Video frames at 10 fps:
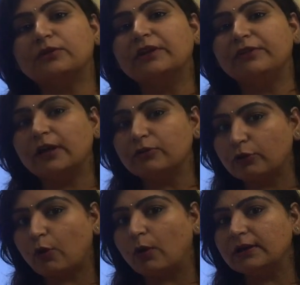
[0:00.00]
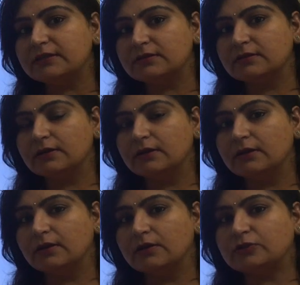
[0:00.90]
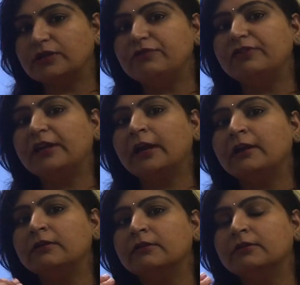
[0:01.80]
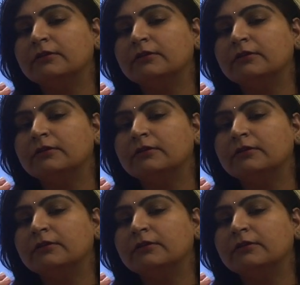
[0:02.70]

So that we can recall it, so that we can